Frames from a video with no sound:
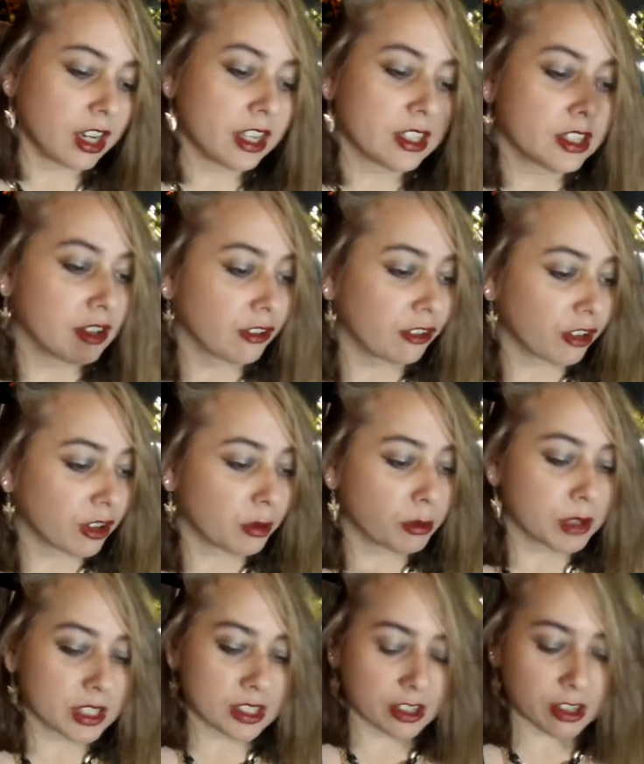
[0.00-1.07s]
a different
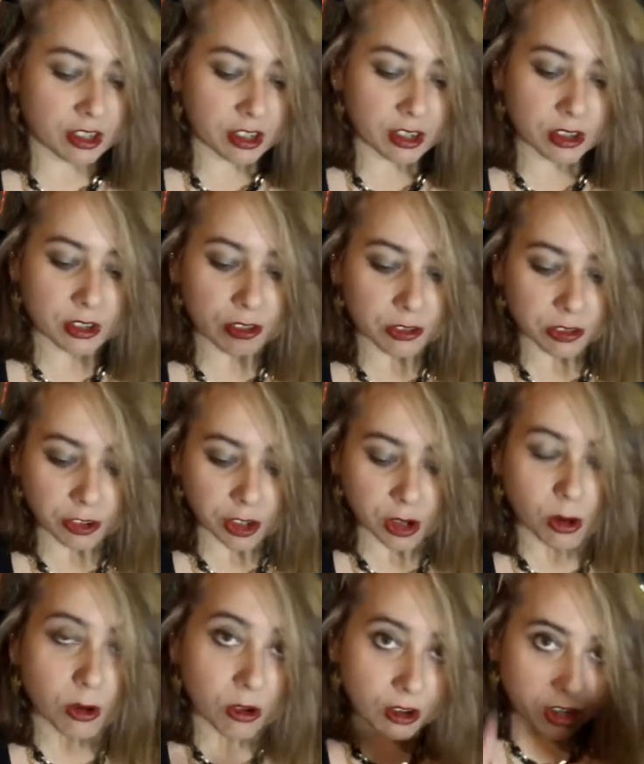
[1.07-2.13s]
material for
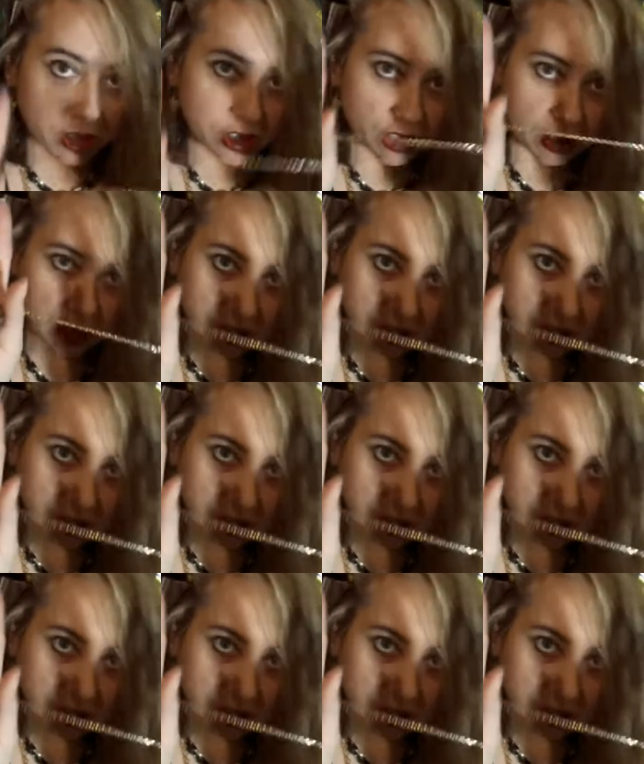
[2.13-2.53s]
cord,